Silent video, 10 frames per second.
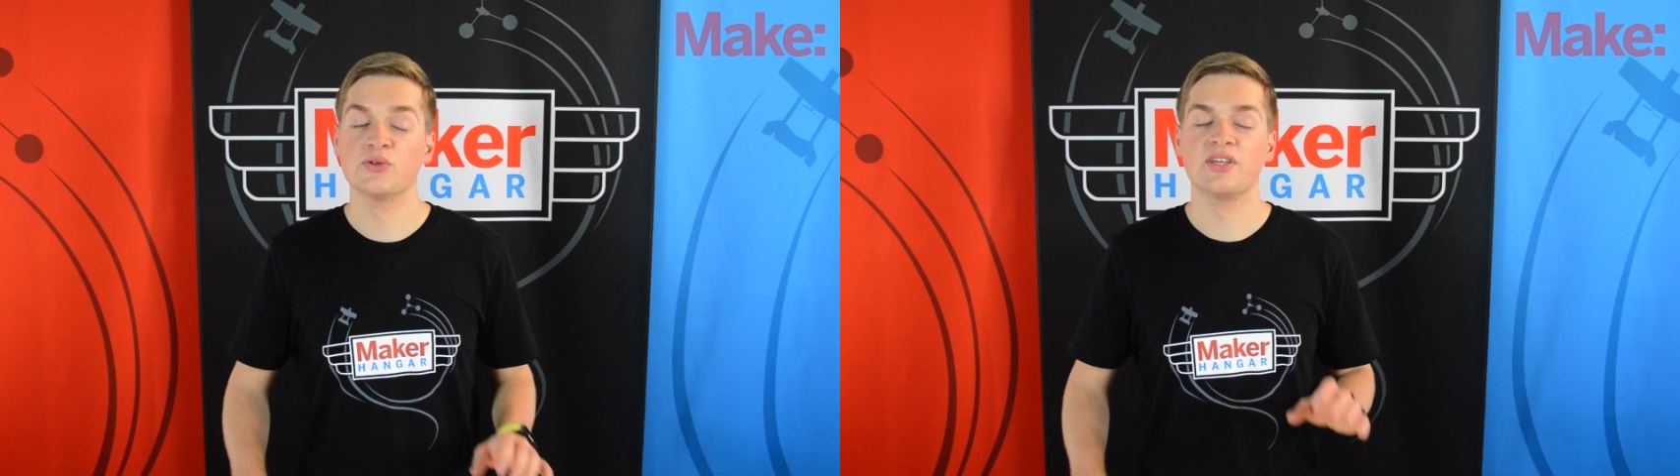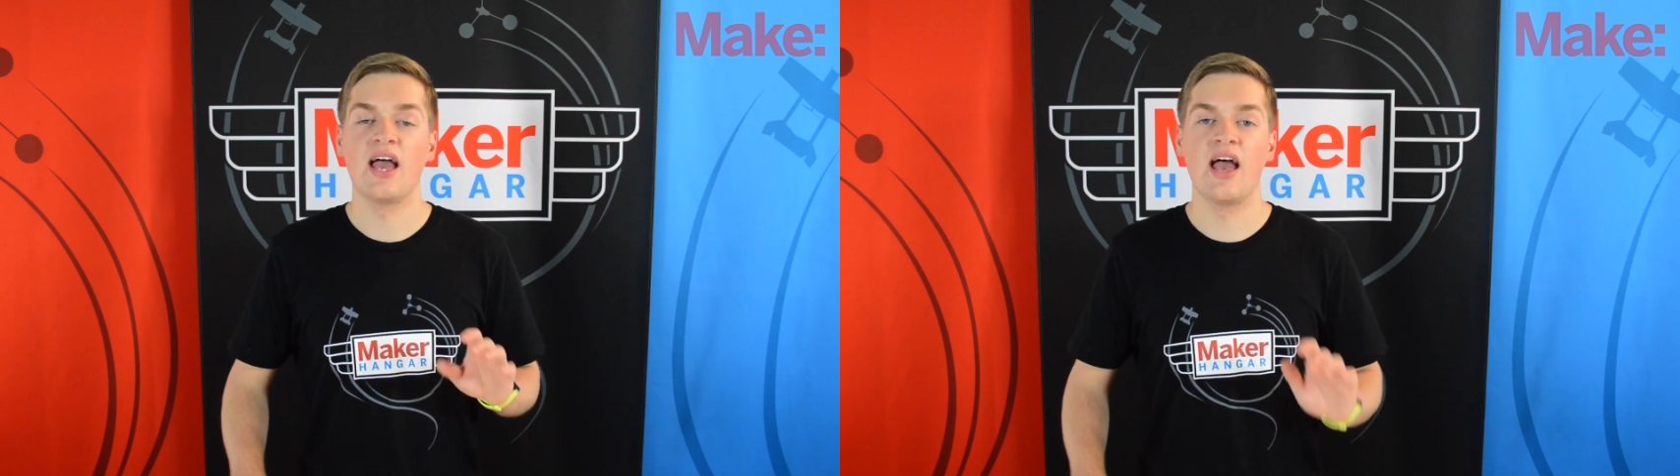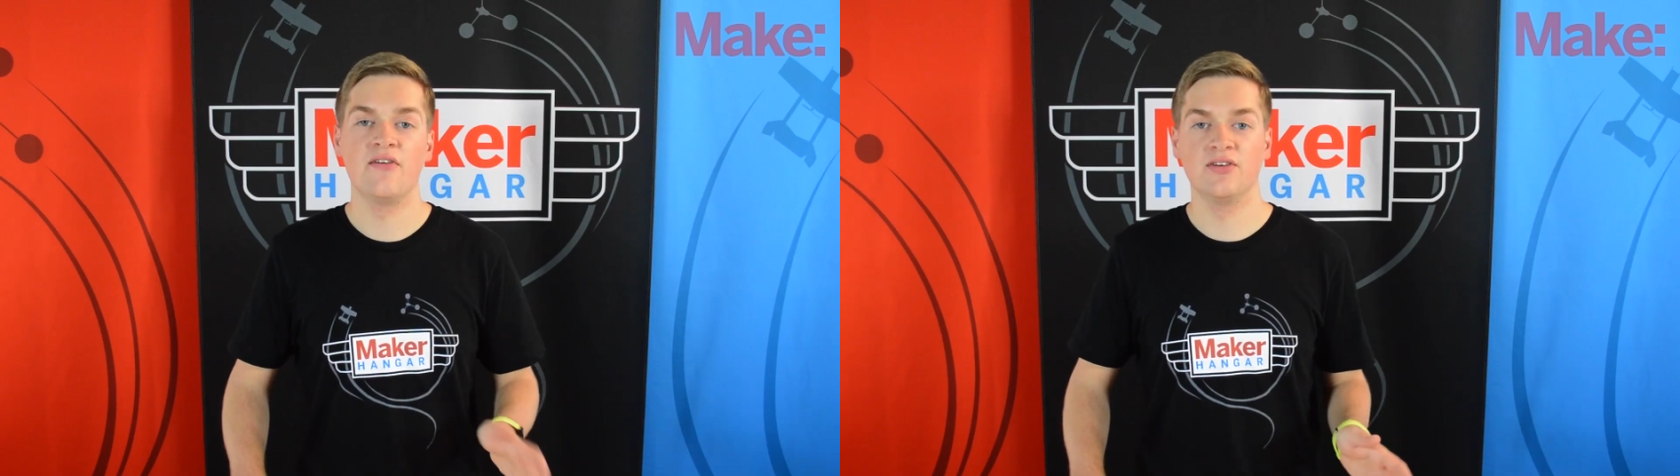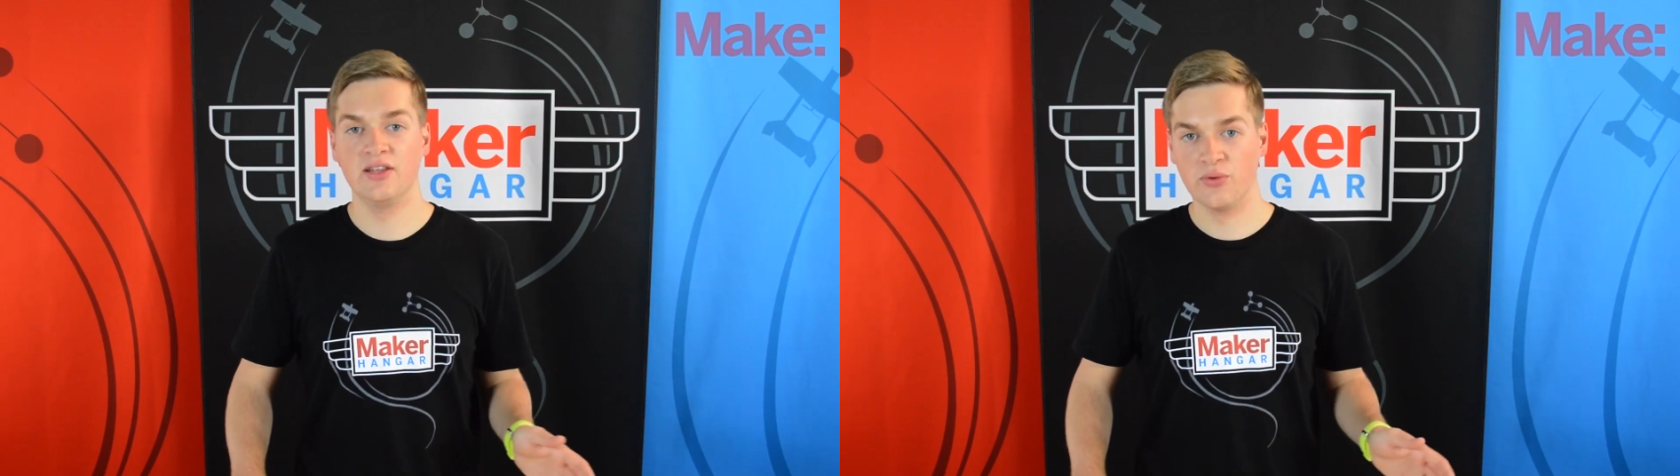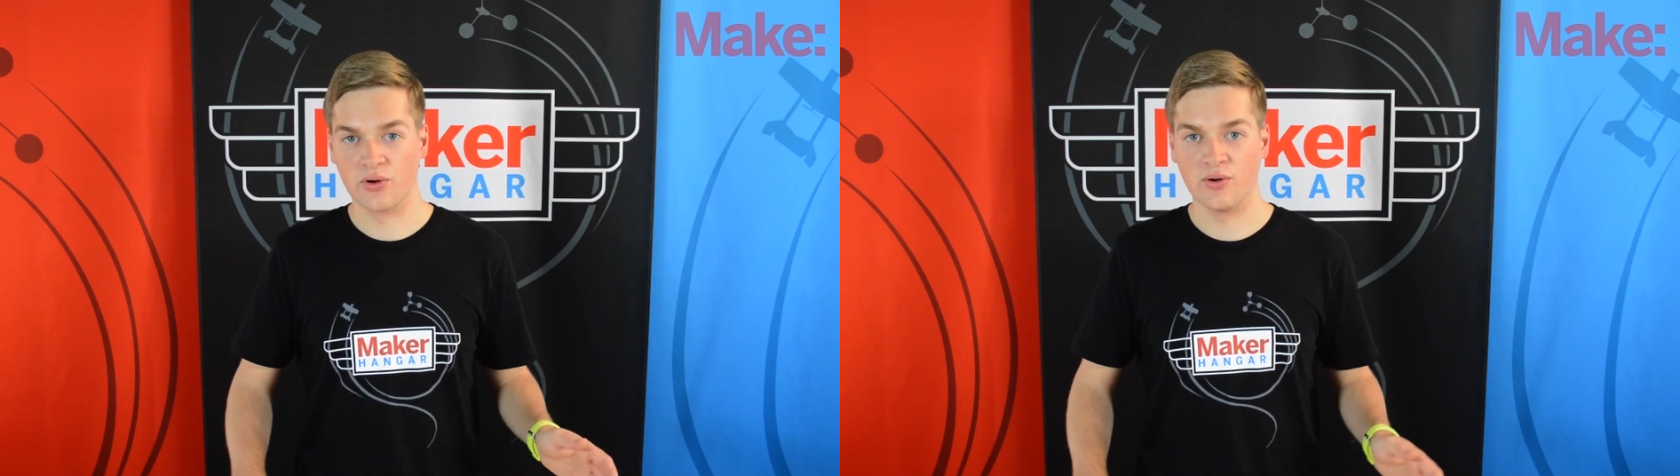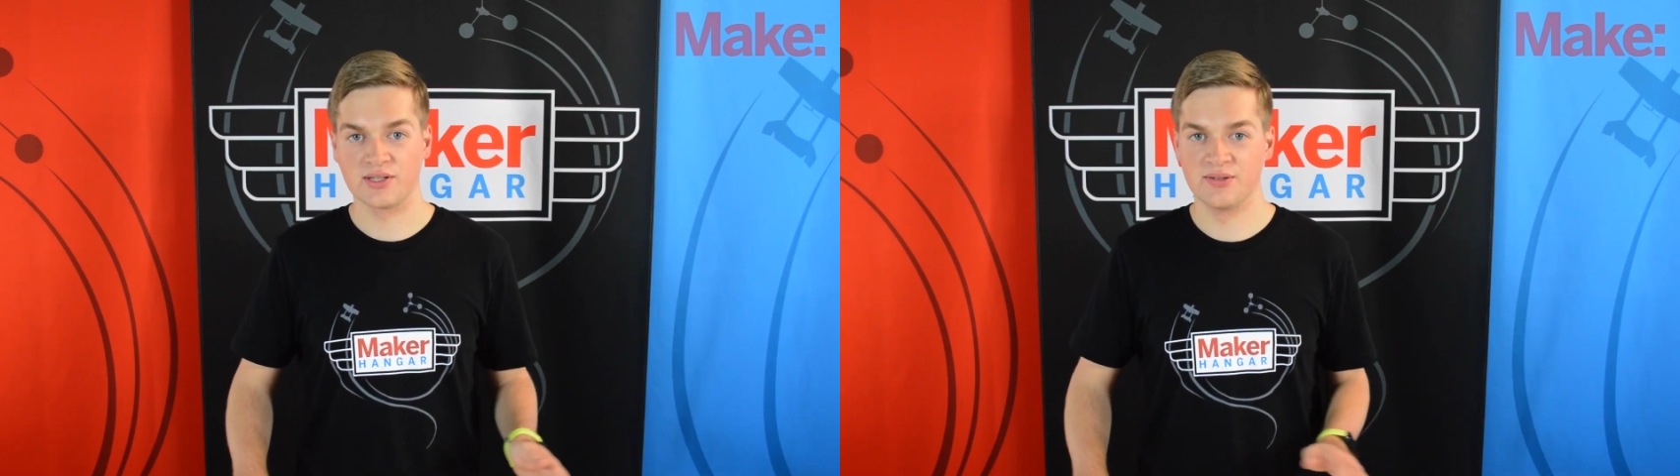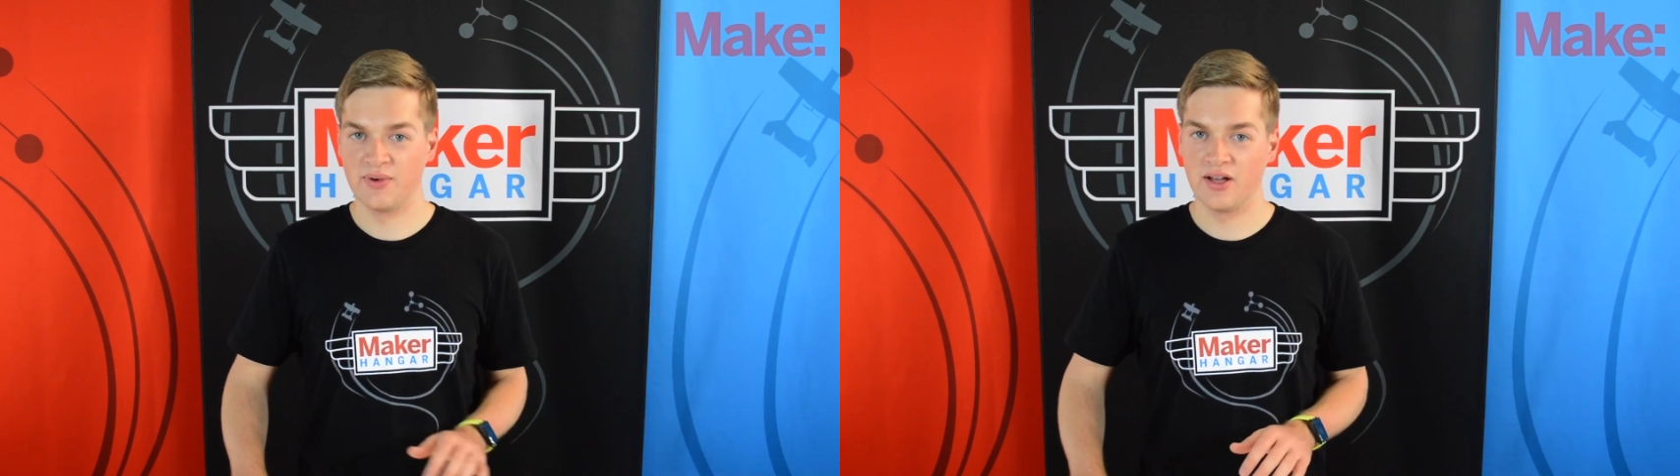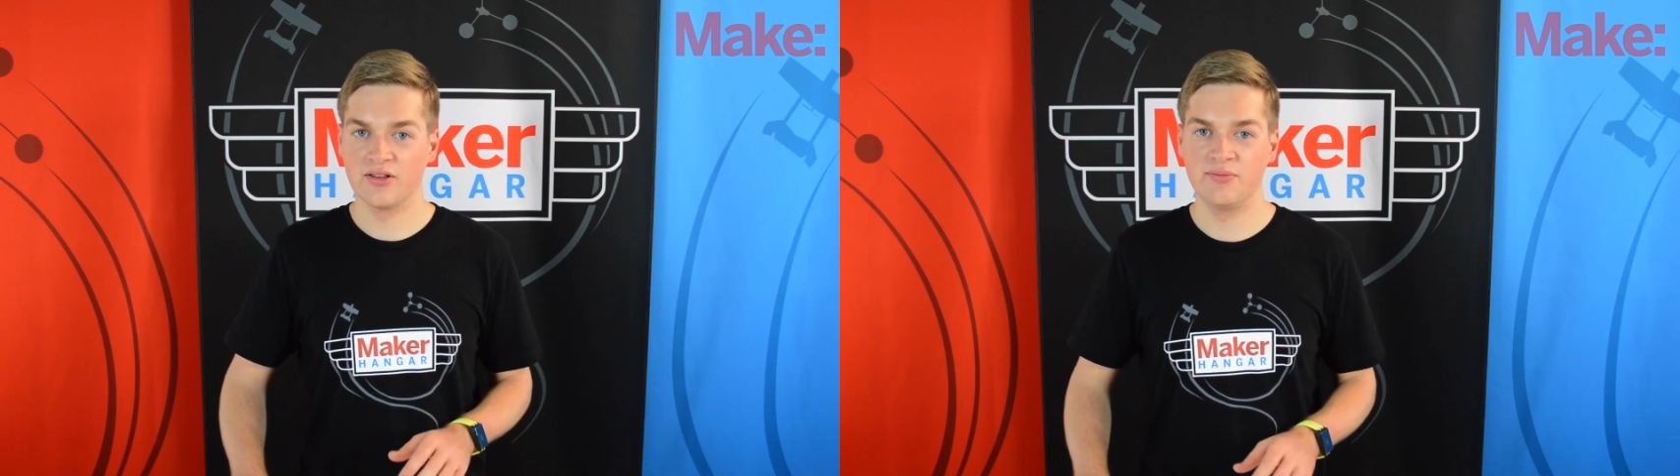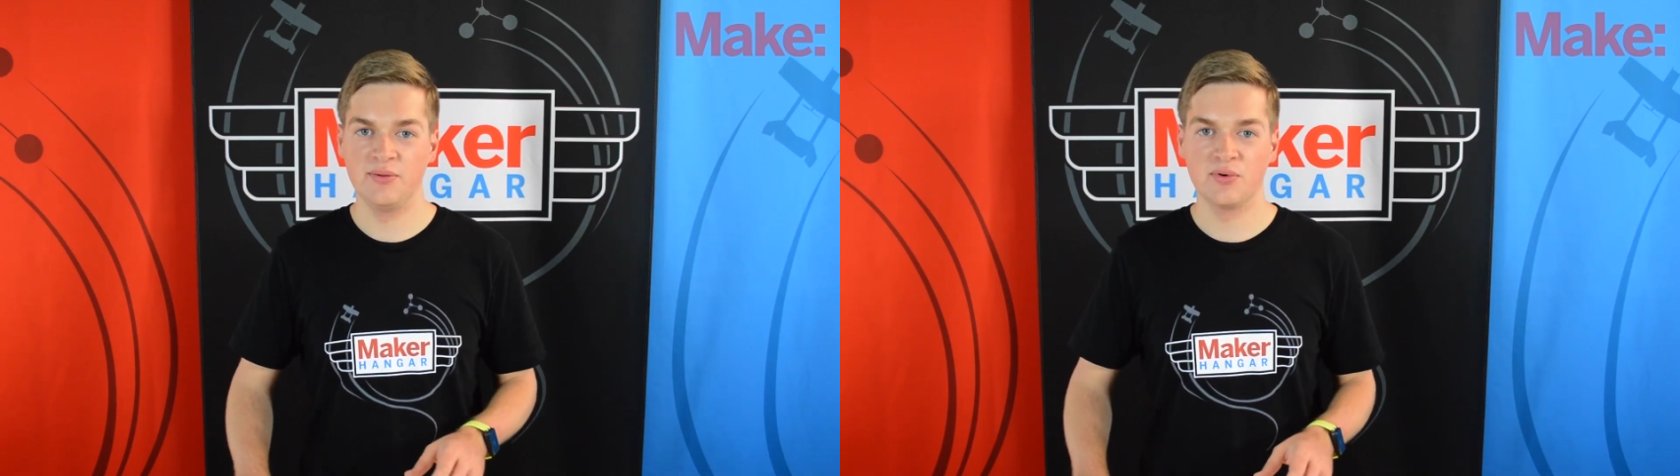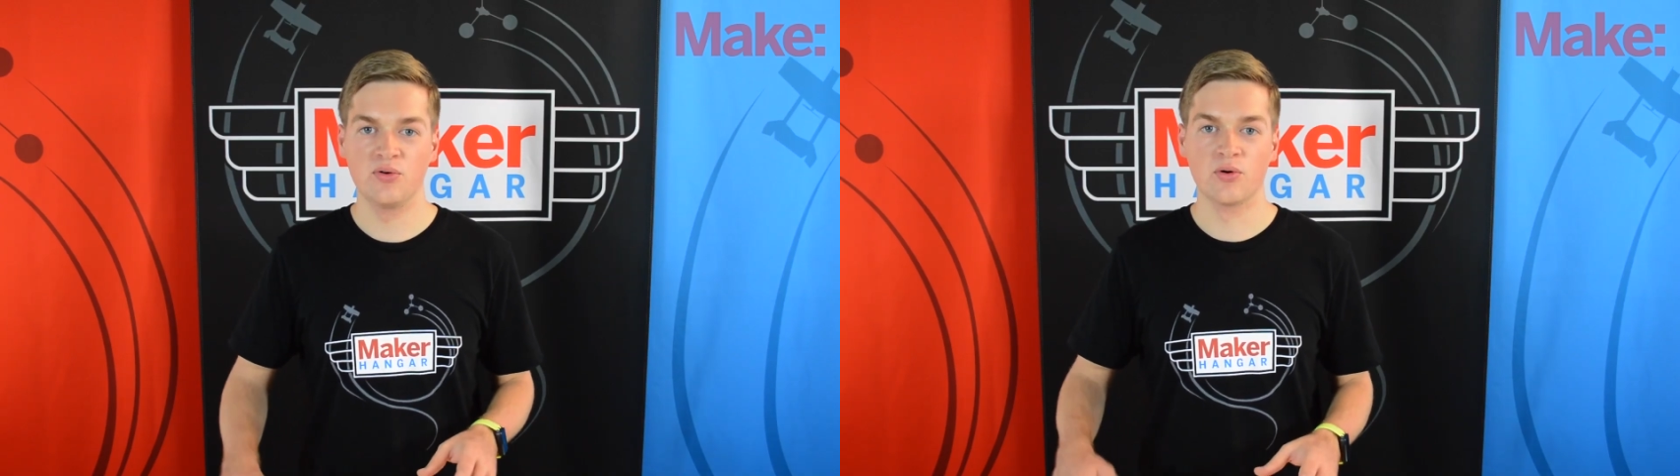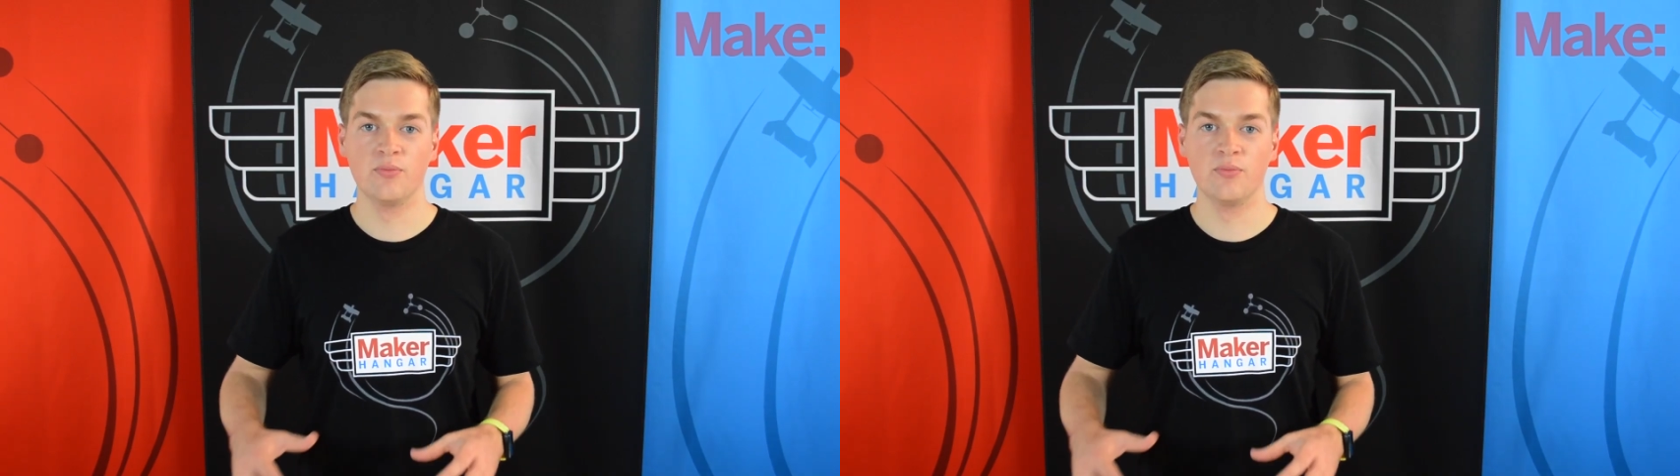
was heavily requested by all the people who were